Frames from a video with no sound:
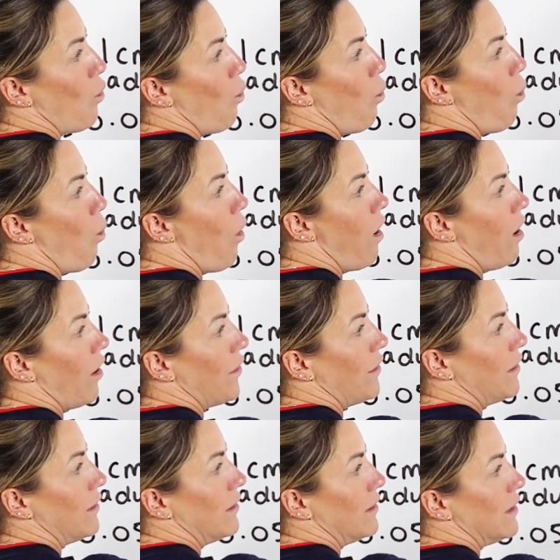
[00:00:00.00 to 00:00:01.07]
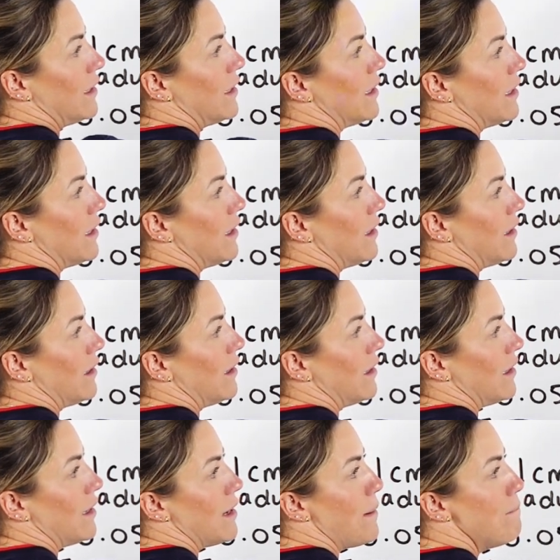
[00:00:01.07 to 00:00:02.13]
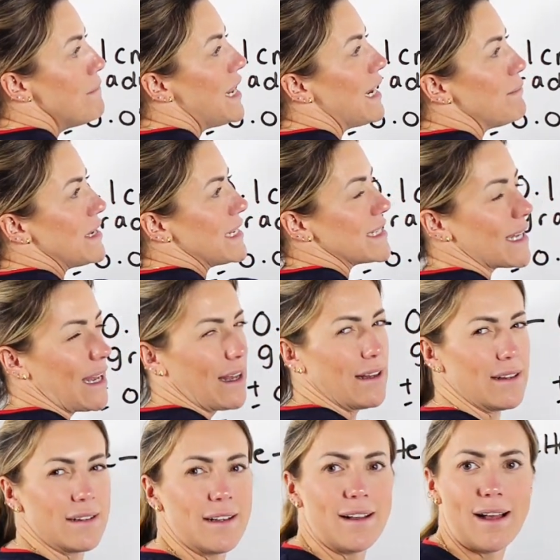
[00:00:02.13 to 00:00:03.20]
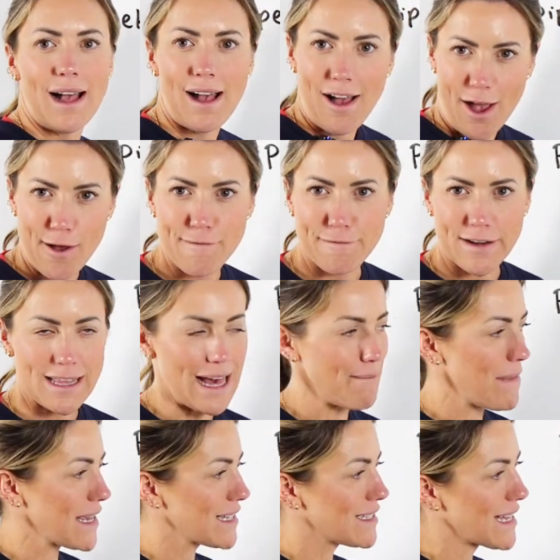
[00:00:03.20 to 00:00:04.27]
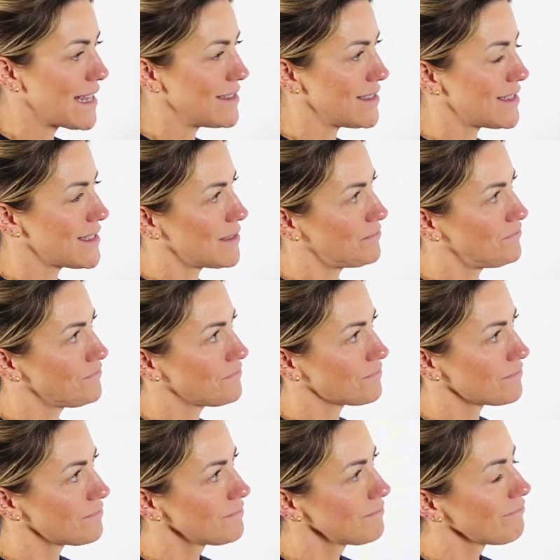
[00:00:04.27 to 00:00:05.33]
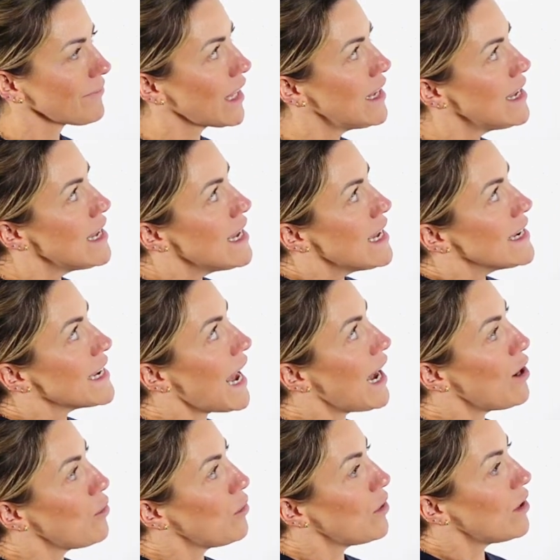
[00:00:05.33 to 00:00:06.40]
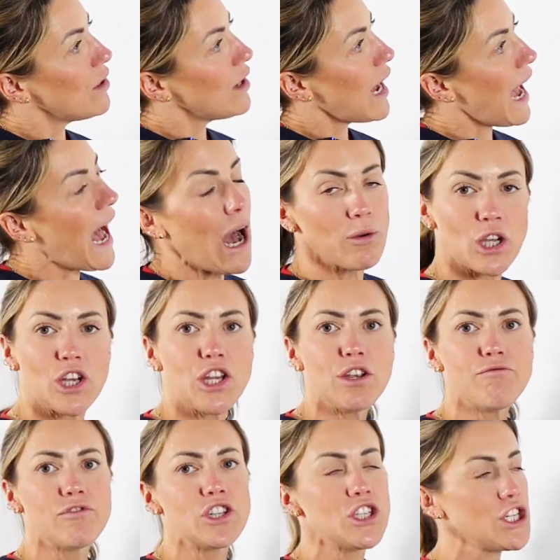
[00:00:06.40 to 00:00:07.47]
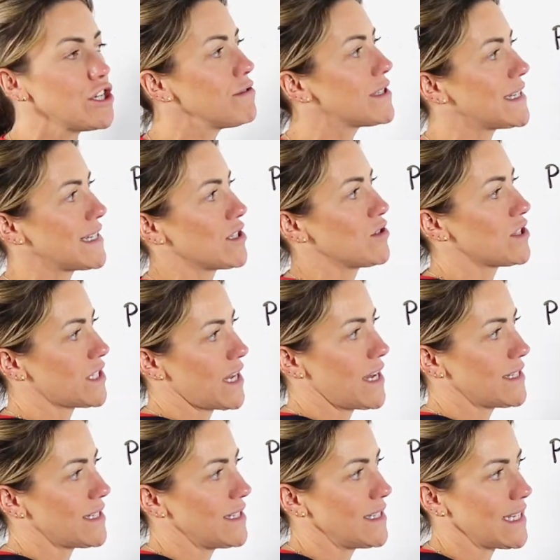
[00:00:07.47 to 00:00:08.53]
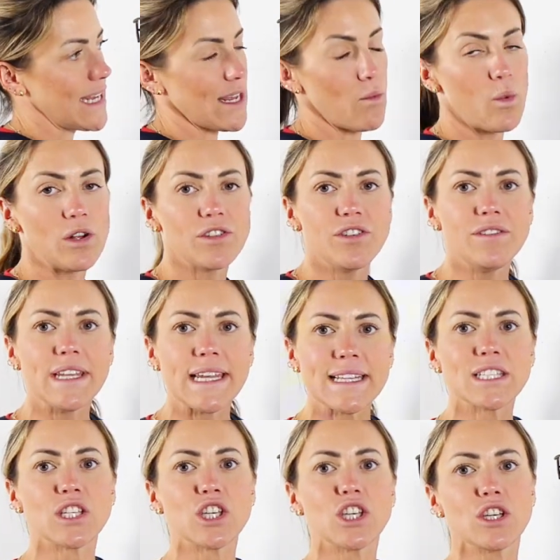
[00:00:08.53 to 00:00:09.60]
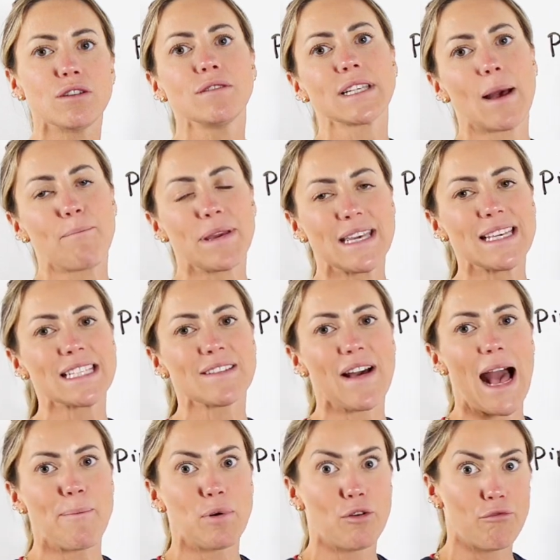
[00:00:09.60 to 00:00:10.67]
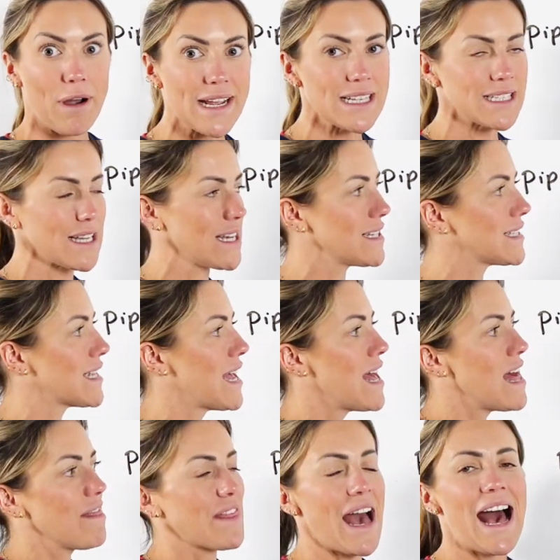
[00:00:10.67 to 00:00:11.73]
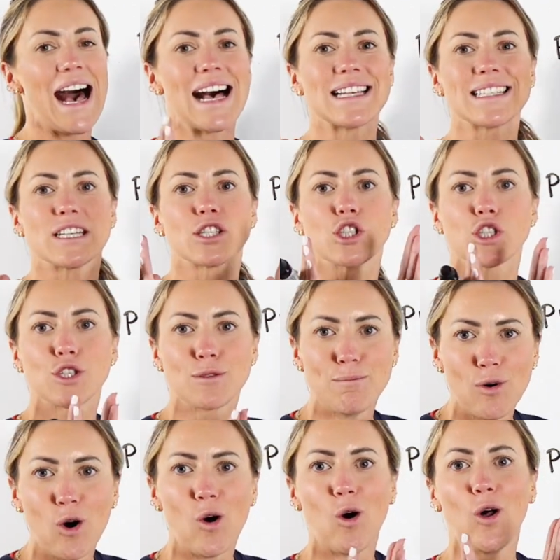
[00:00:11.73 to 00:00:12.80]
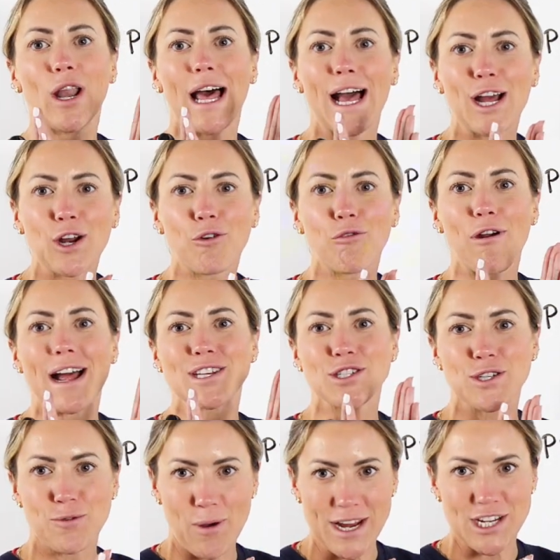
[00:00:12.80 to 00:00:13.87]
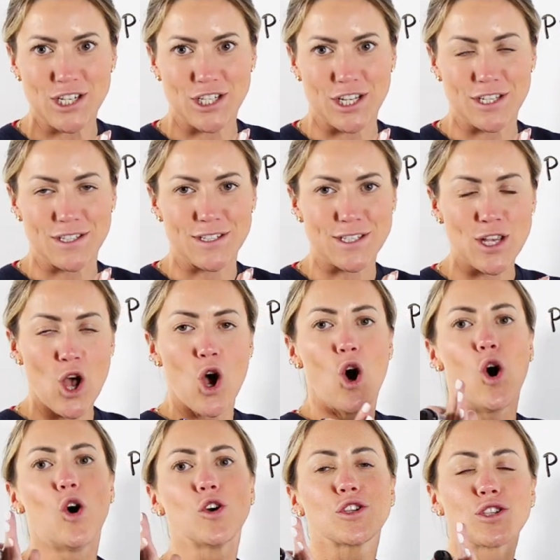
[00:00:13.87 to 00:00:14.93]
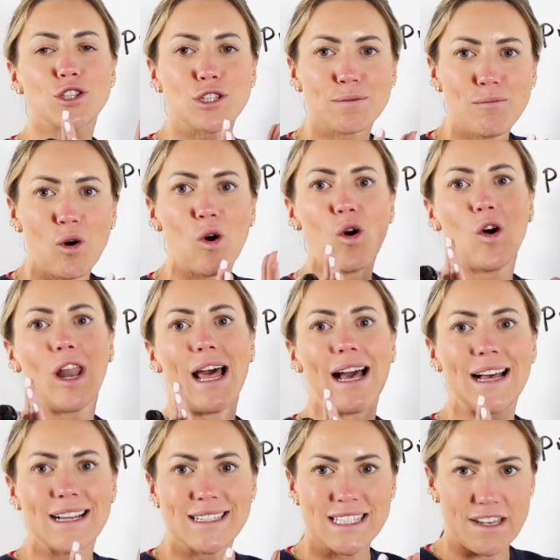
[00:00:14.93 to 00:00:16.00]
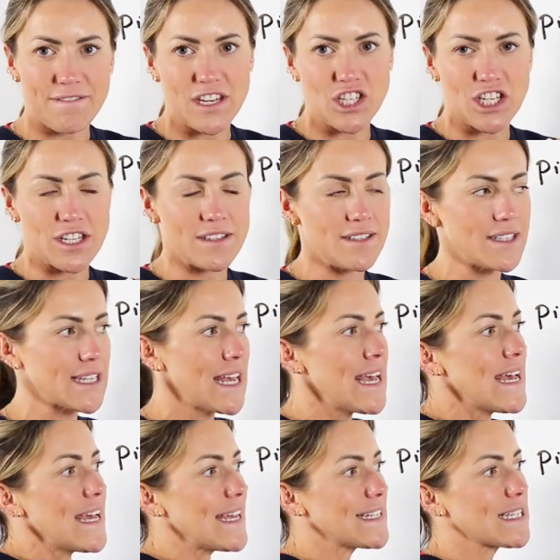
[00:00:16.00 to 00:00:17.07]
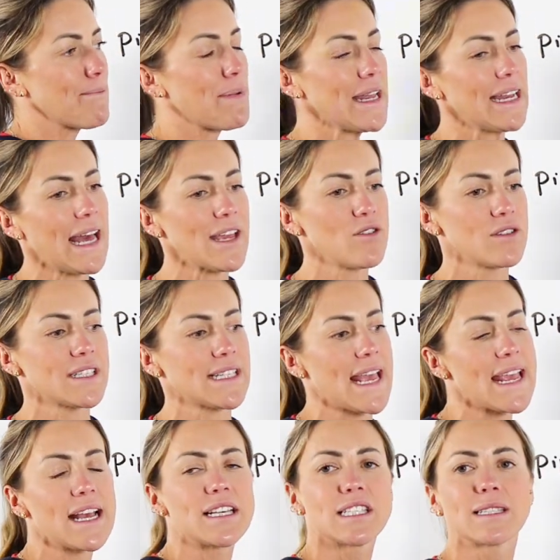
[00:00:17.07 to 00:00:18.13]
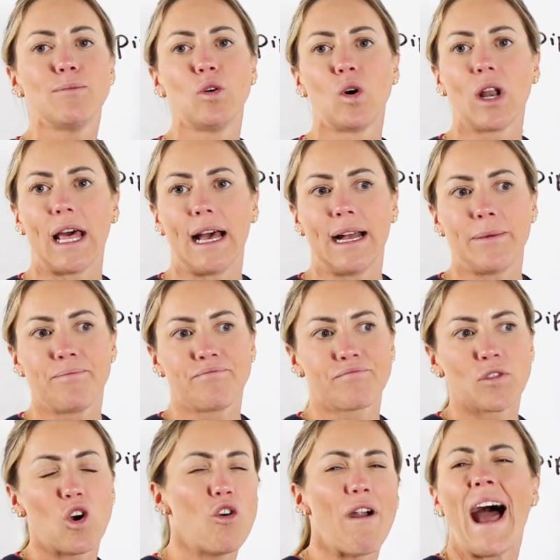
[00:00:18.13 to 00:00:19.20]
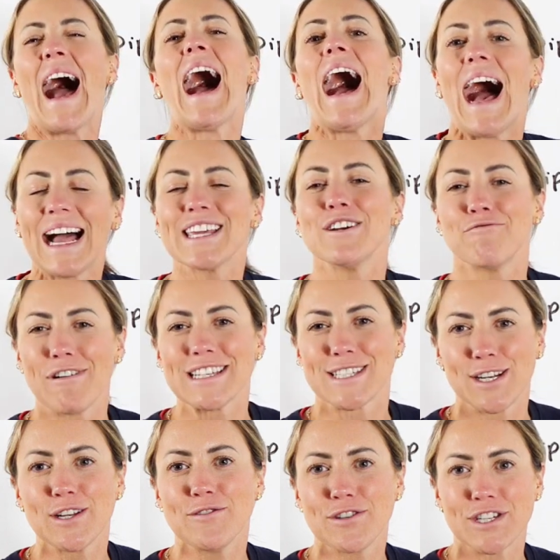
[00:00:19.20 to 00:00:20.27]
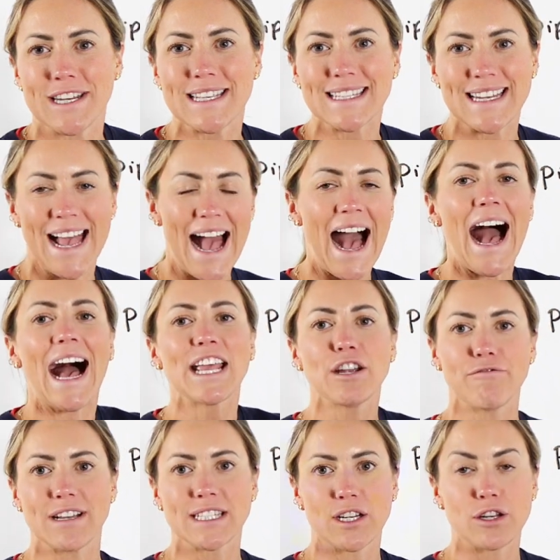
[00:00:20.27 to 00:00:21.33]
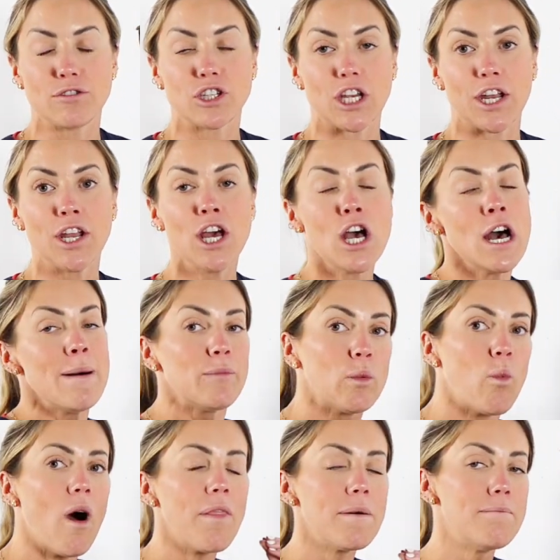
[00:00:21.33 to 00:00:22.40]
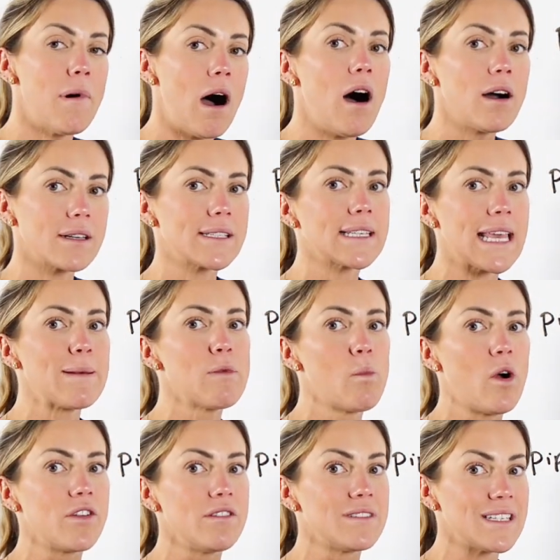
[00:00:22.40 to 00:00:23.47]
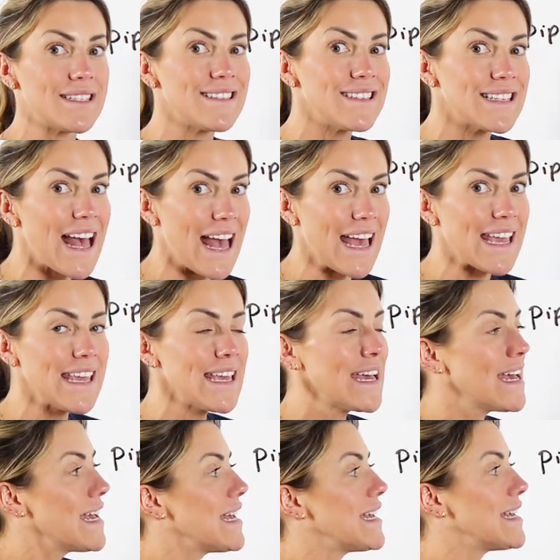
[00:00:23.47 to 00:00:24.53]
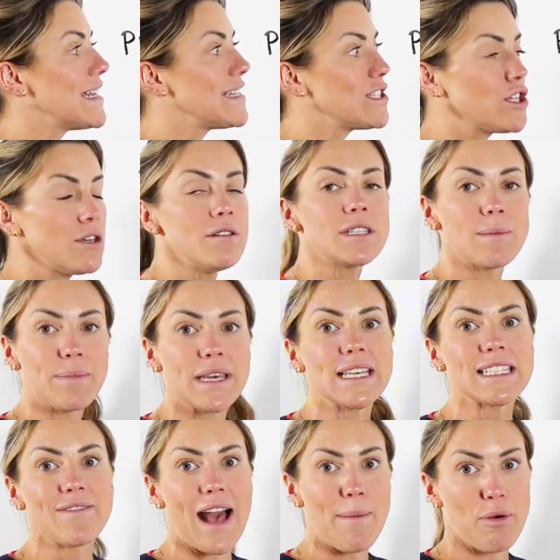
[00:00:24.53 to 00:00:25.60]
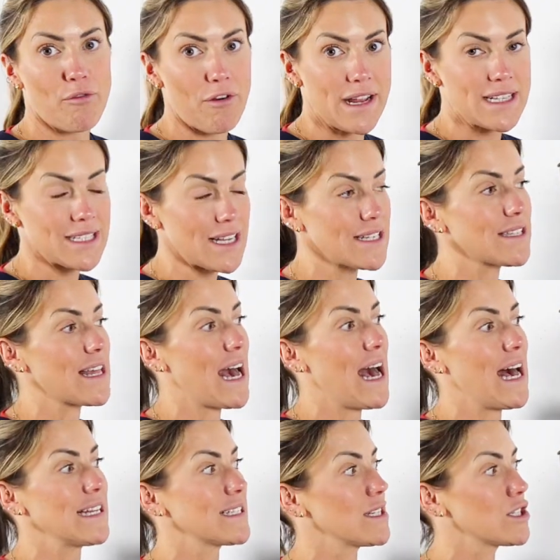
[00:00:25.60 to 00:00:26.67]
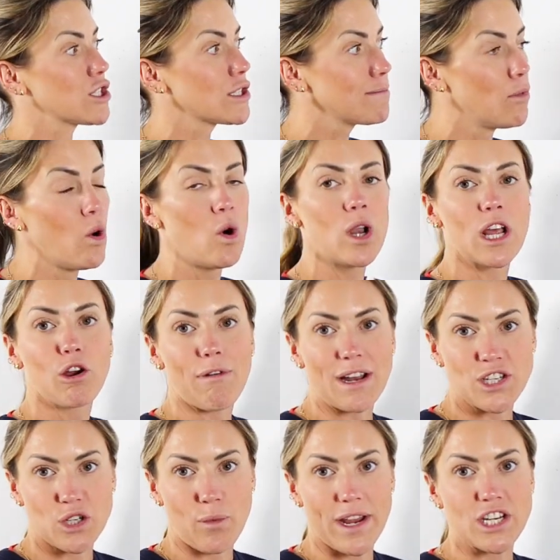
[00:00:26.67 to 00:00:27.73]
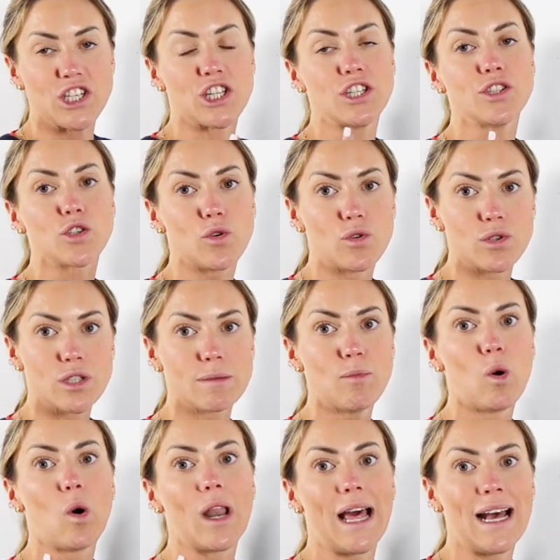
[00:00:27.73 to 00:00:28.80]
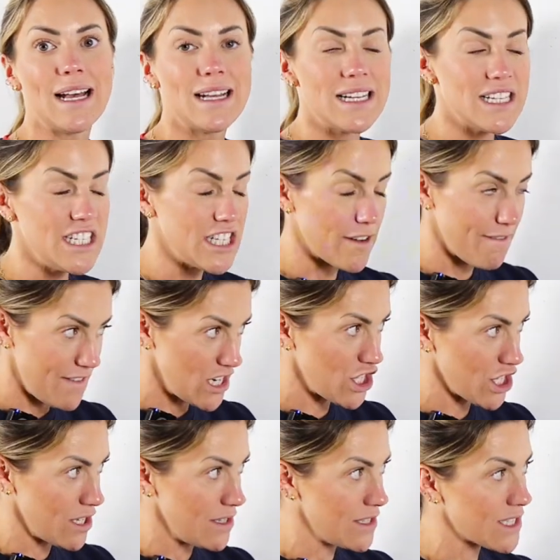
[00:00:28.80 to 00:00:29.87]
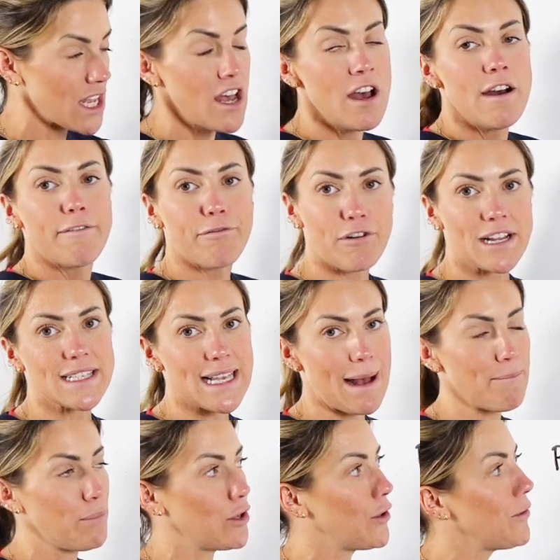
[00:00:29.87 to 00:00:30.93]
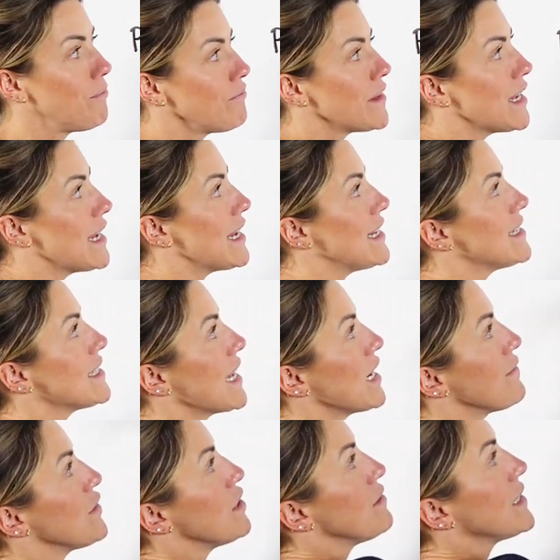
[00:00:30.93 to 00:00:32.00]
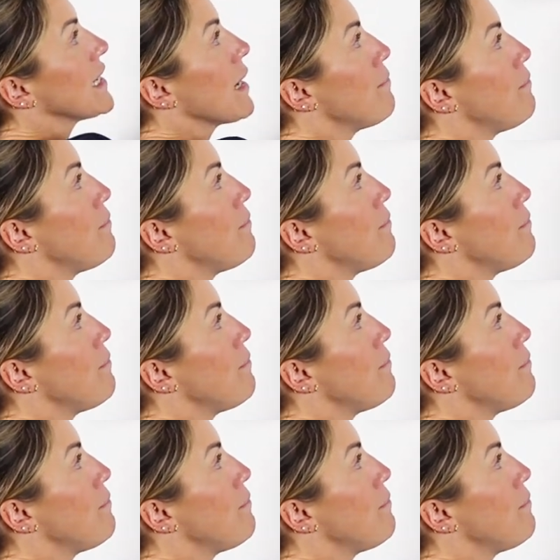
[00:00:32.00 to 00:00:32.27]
1 millimeter. Hopefully that makes sense. Now, how can you reduce this uncertainty? Well, you need to use a piece of apparatus that has smaller graduations or smaller divisions. It's a bit like you're saying a smaller or a higher resolution, isn't it? A higher resolution. But what the mark scheme will want you to say is use a piece of apparatus that has smaller graduations or smaller divisions. For example, instead of using a